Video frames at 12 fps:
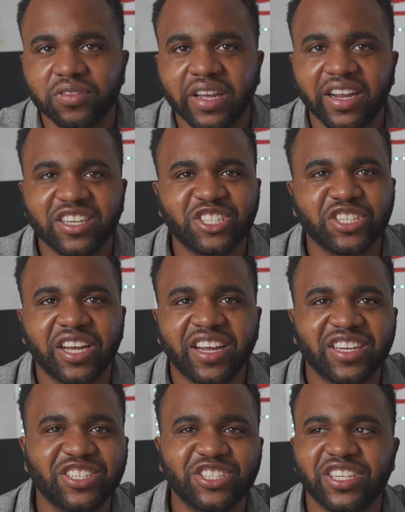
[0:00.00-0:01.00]
Like, should
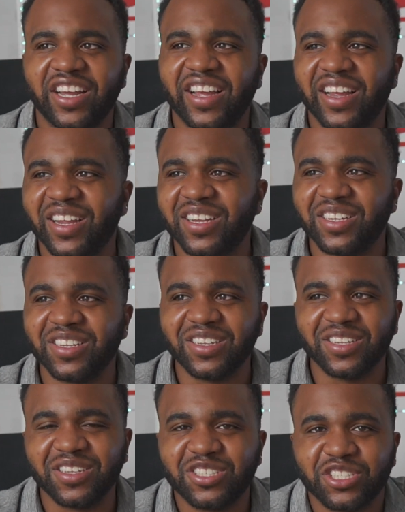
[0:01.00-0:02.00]

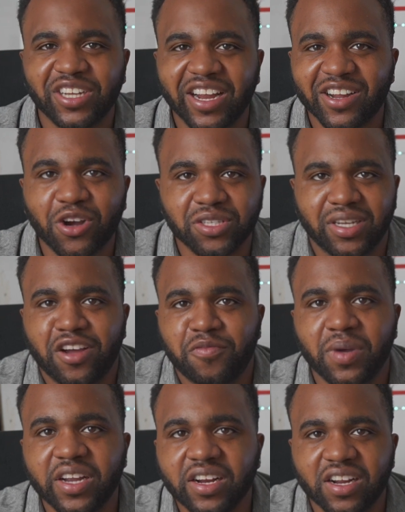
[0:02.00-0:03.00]
I cut off
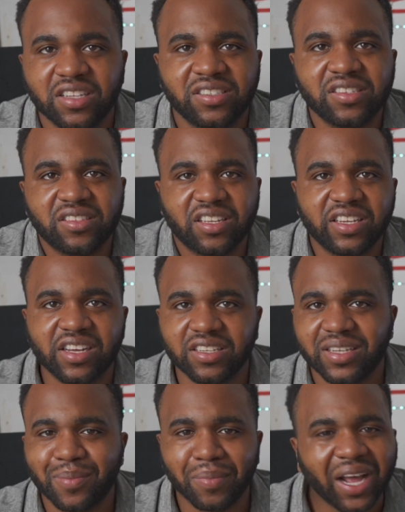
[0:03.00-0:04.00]
my hair consistently because
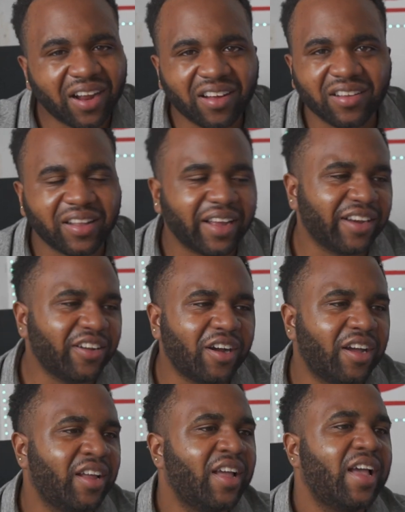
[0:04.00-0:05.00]
I'm black? Like,
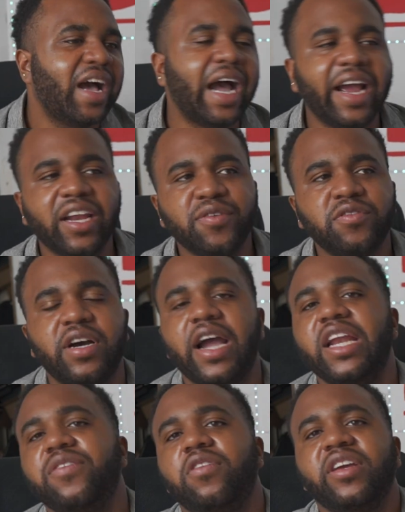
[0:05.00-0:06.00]
no, I
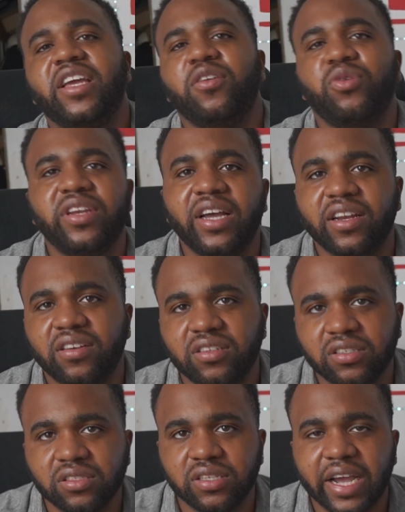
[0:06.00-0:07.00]
never get with that.
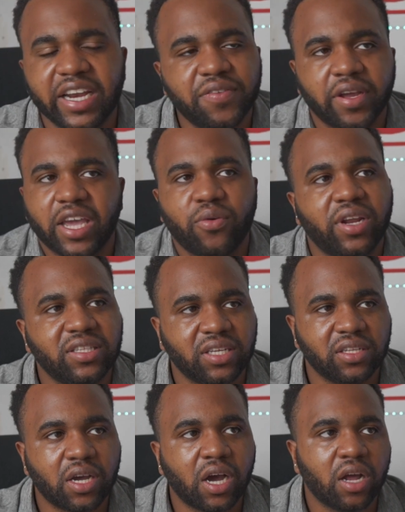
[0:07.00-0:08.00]
I never get with that
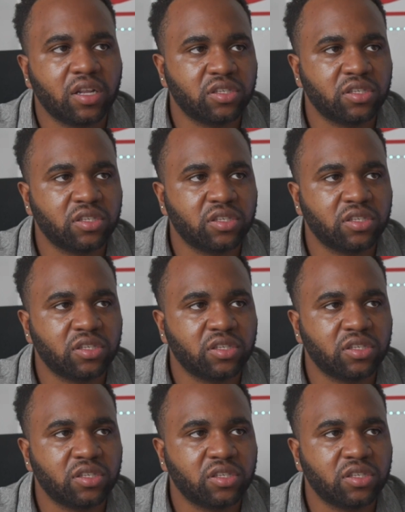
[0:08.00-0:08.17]
at all.